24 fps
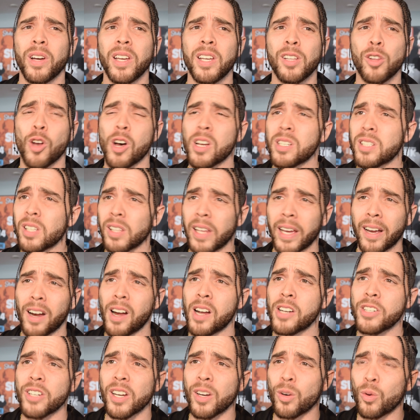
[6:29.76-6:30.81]
lost to like
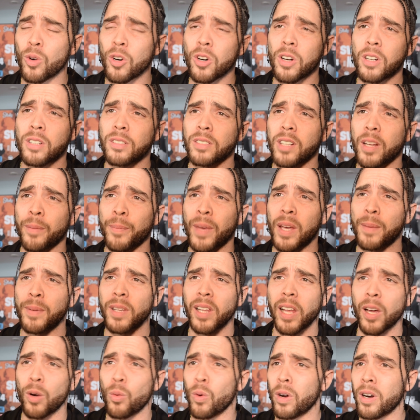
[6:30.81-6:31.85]
Andre Ward and
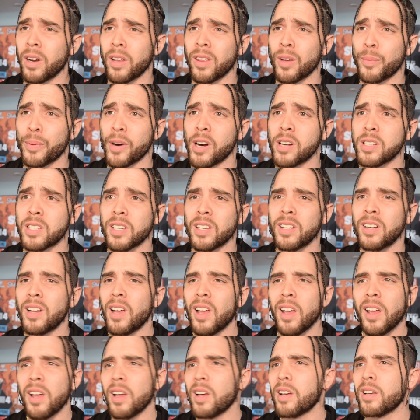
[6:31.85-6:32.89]
maybe like one other person.
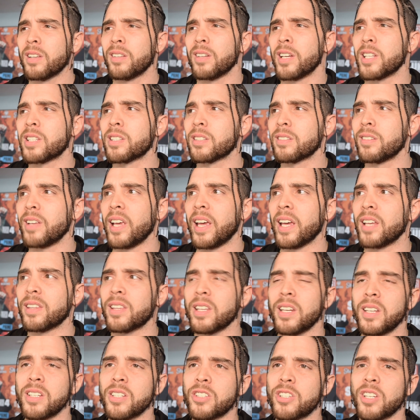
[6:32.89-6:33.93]

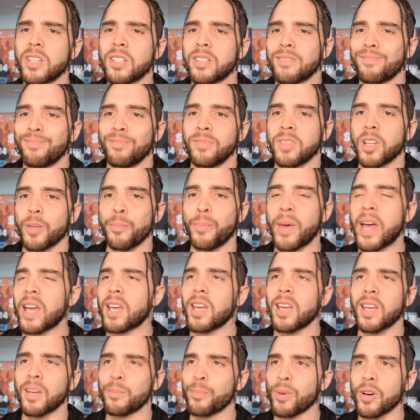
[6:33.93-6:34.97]
Anthony's just
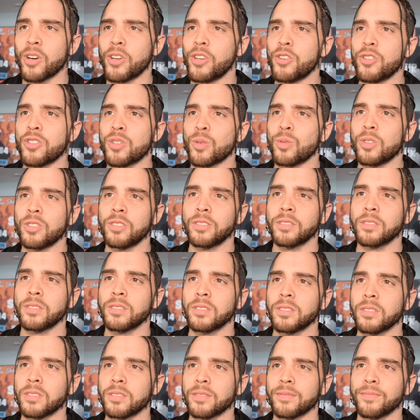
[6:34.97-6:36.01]
begging per usual.
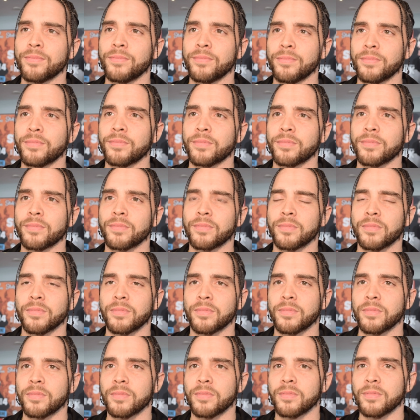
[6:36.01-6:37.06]

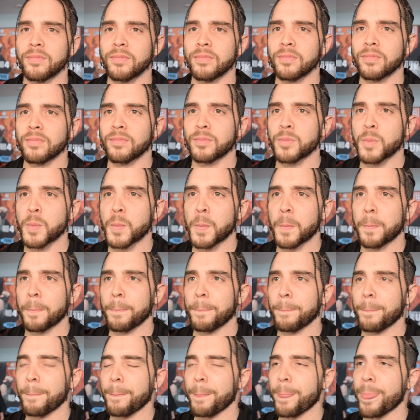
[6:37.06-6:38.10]
All right, well, Paul,
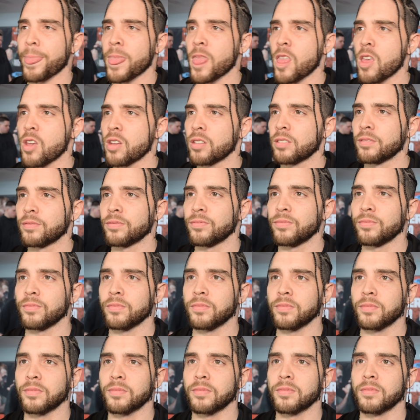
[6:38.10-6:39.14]
enjoy the
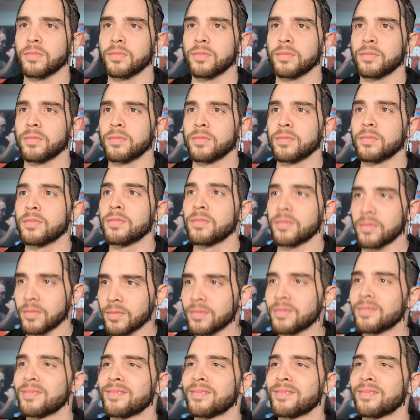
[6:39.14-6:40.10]
rest of fight week, and